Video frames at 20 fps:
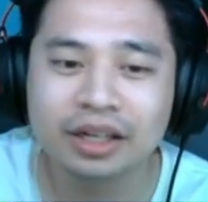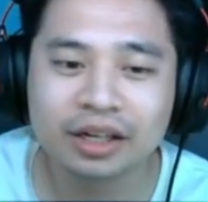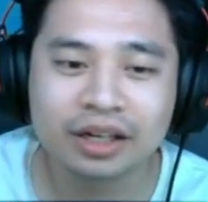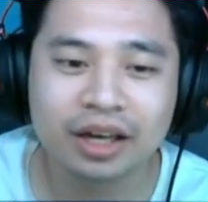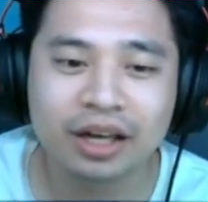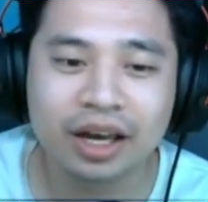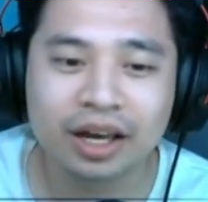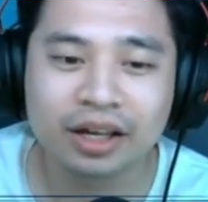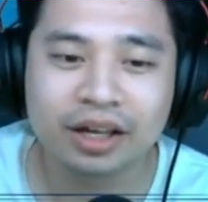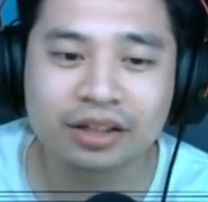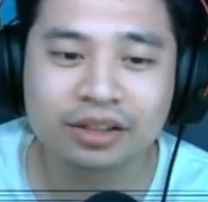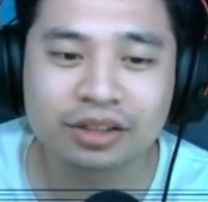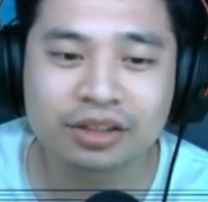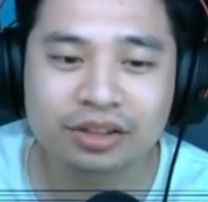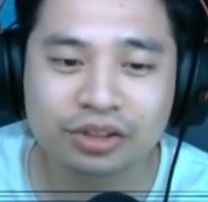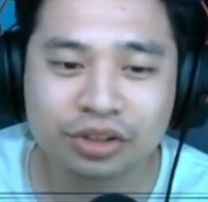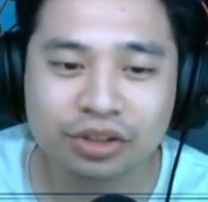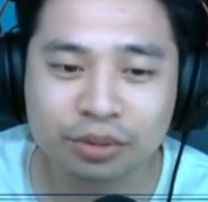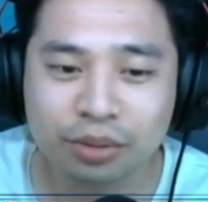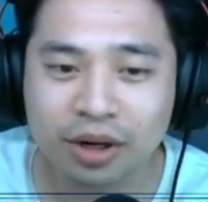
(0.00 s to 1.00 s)
And
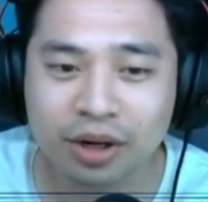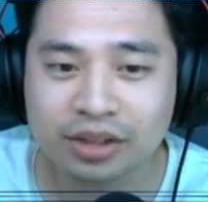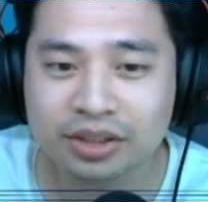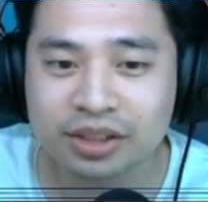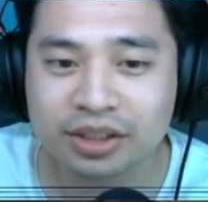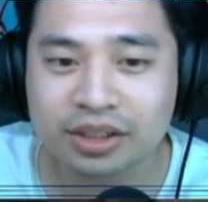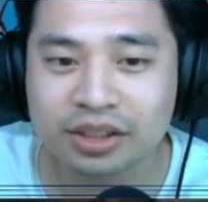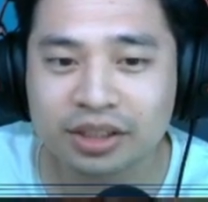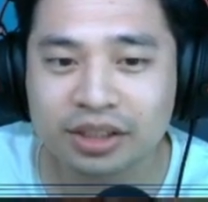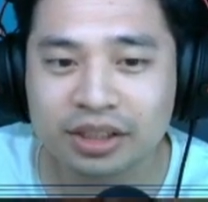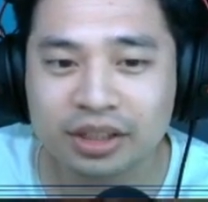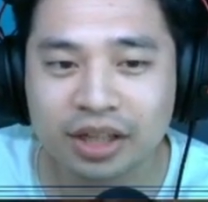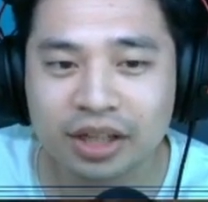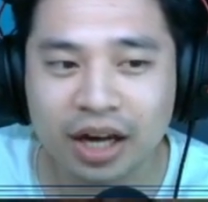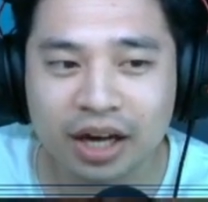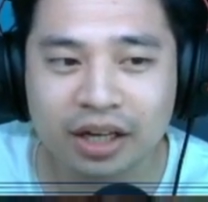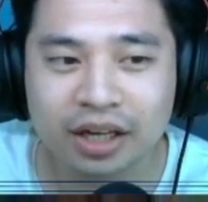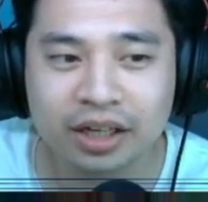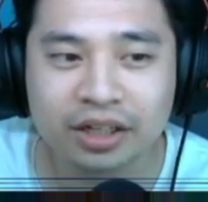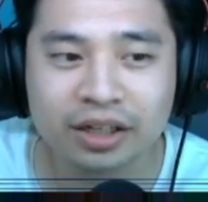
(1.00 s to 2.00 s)
surprisingly,
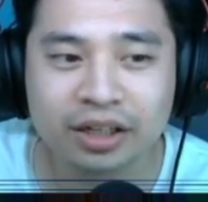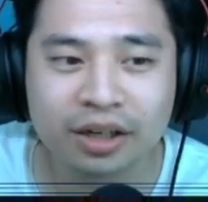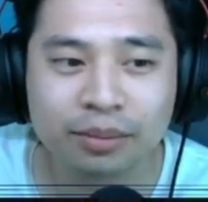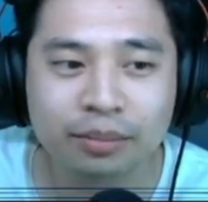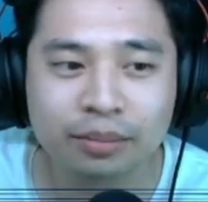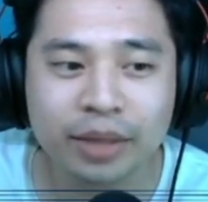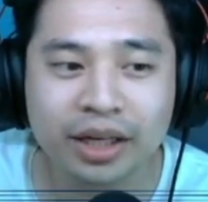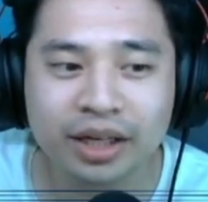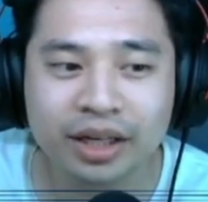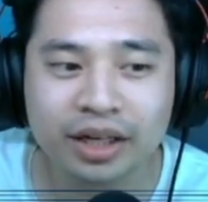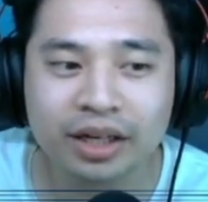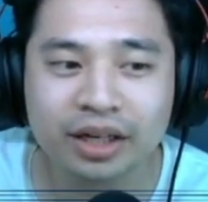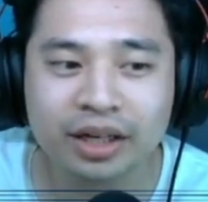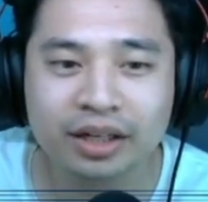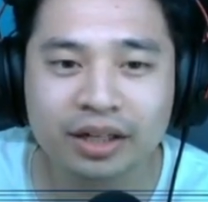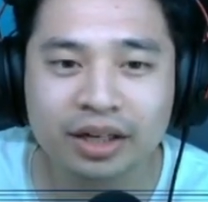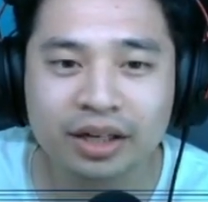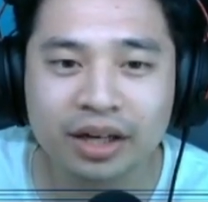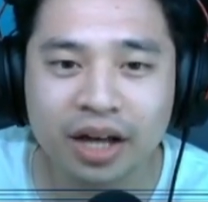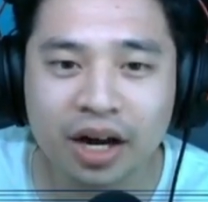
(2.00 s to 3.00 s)
I ended up making
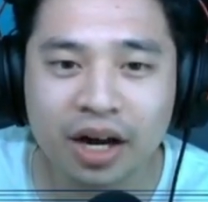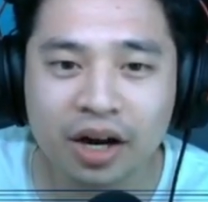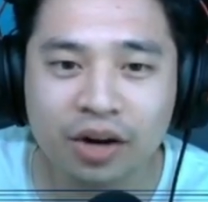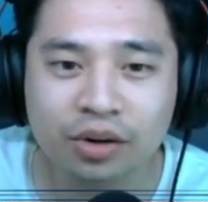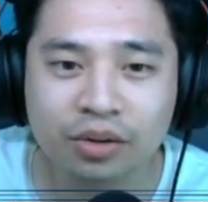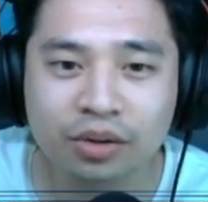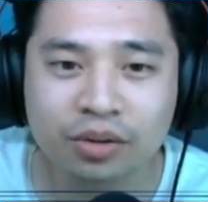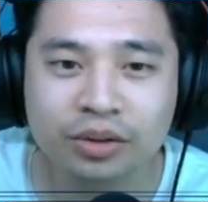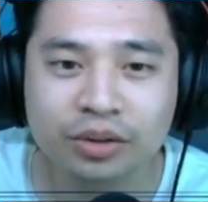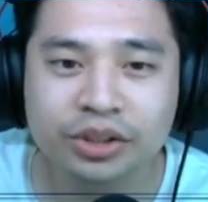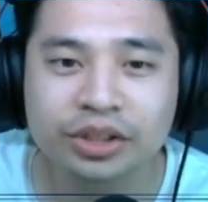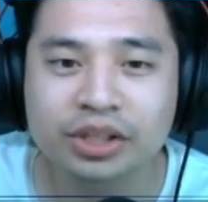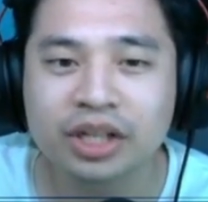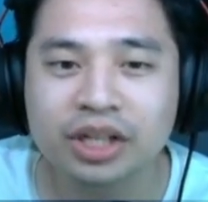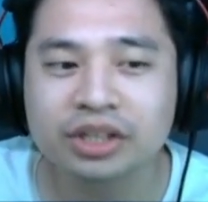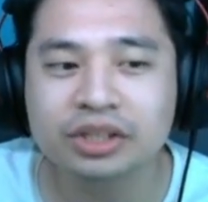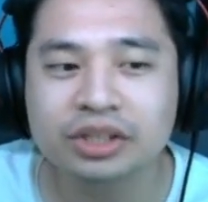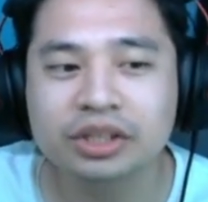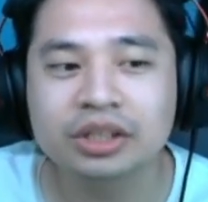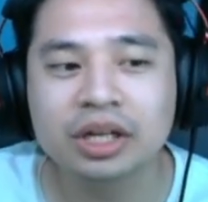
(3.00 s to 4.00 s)
it now, which is
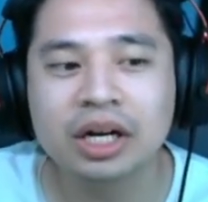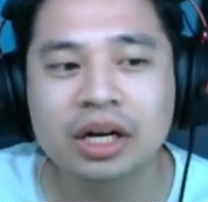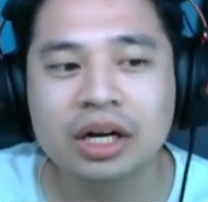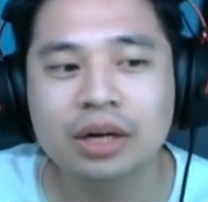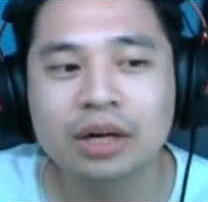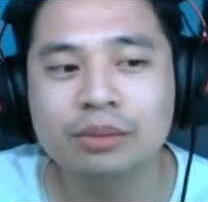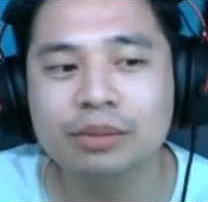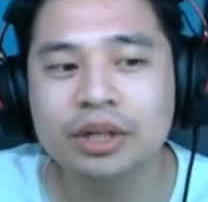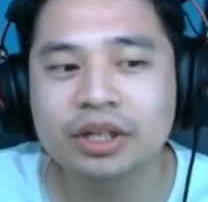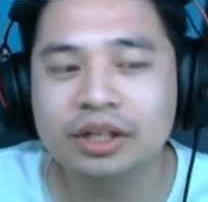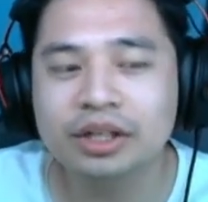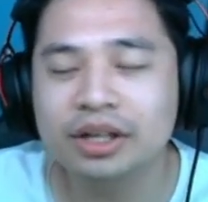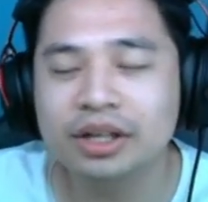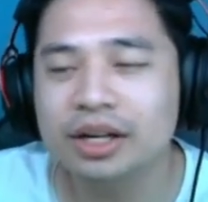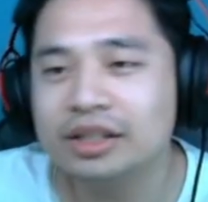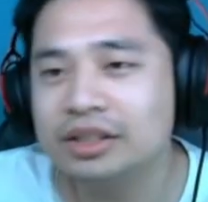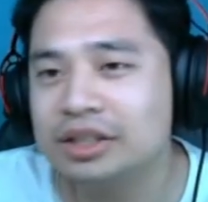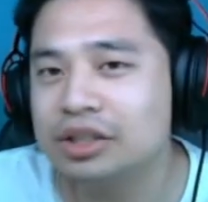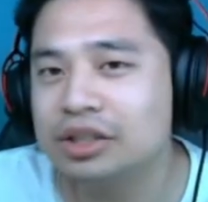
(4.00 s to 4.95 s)
actually pretty nice.